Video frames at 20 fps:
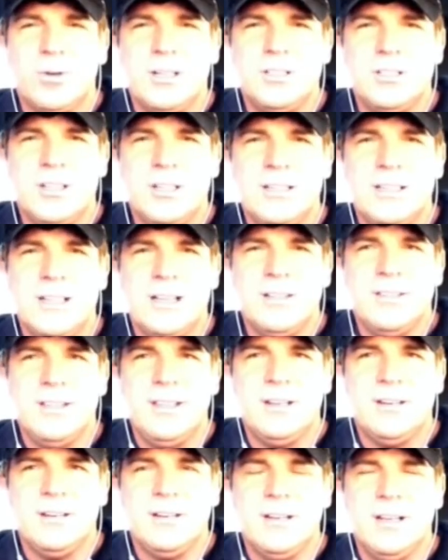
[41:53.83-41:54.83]
project out
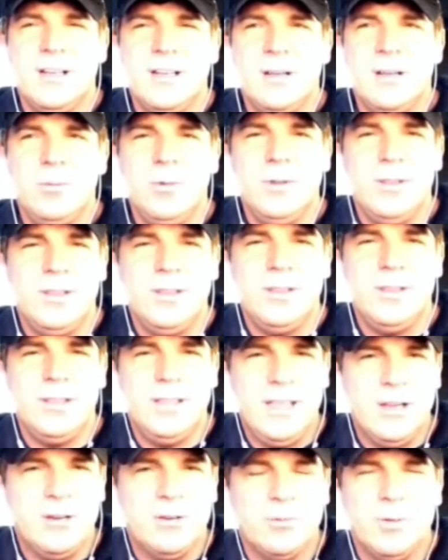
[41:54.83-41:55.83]
there with
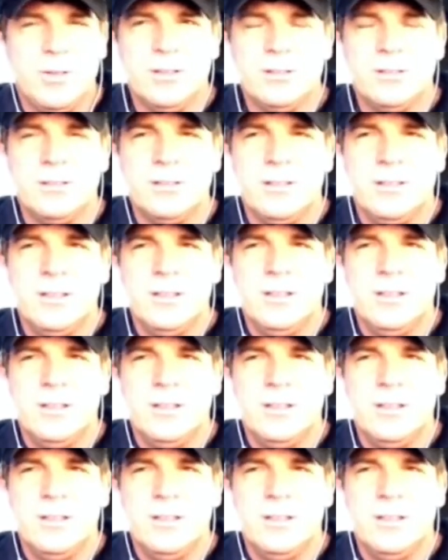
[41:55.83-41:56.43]
Garrett Ridler.